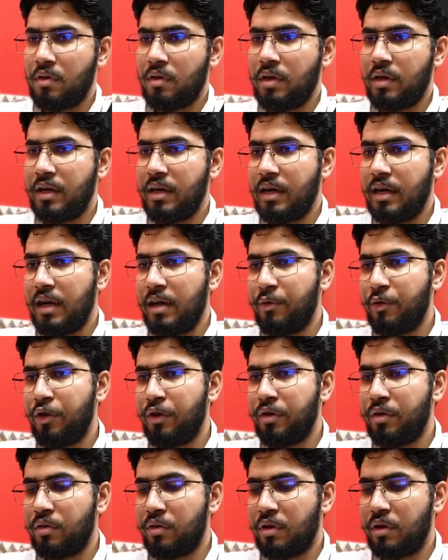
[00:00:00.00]
And I'm
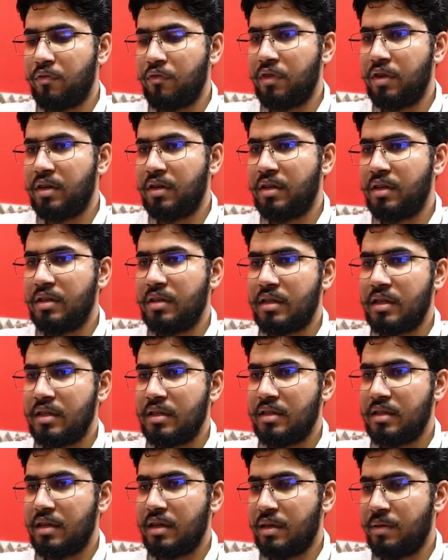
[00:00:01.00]
going to convert this
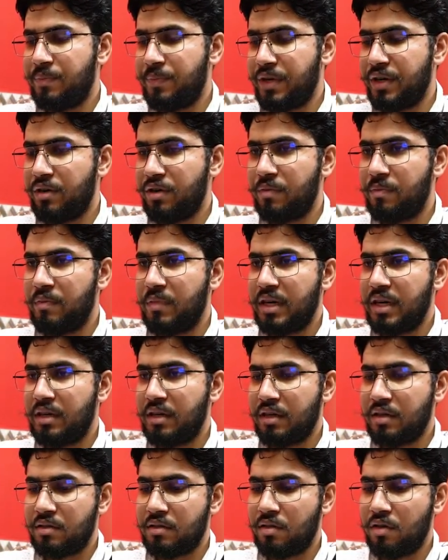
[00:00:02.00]
as np dot
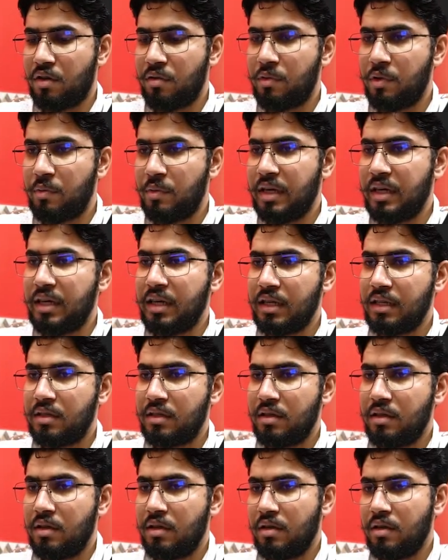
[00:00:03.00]
matrix normal
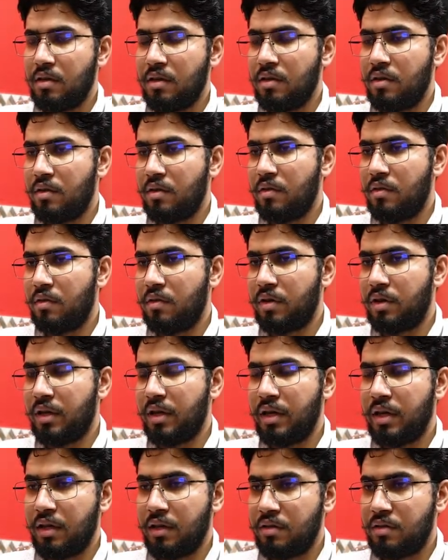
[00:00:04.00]
matrix.
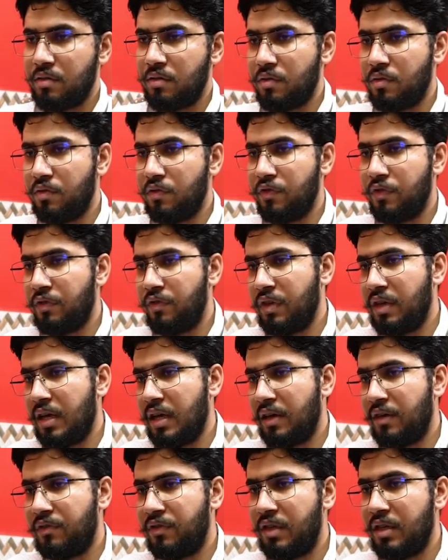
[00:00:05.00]
Okay, so we will
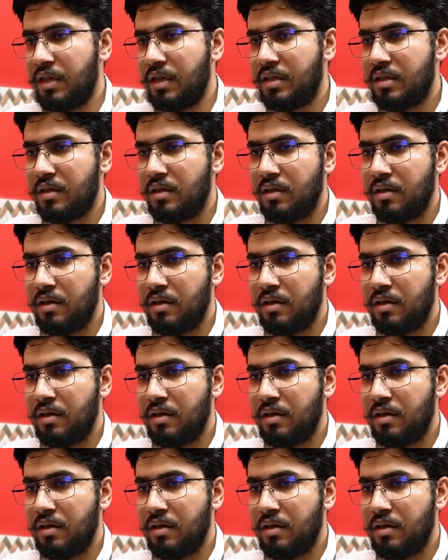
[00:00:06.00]
have this.